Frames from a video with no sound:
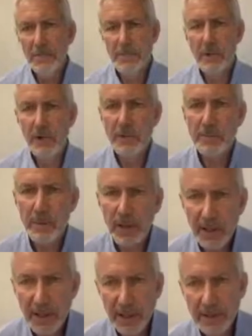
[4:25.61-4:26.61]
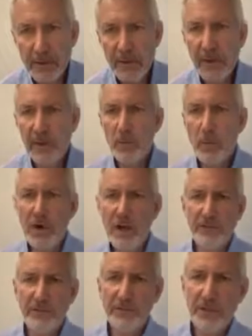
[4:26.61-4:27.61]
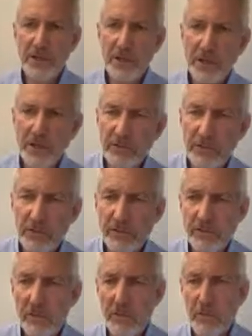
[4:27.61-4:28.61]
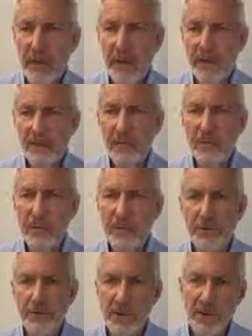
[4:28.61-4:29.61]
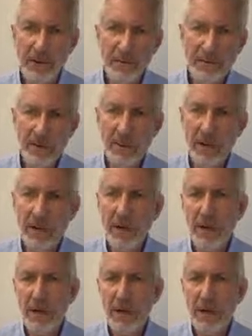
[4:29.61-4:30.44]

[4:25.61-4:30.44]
followed by the wire stitching system and the 3-knife trimmer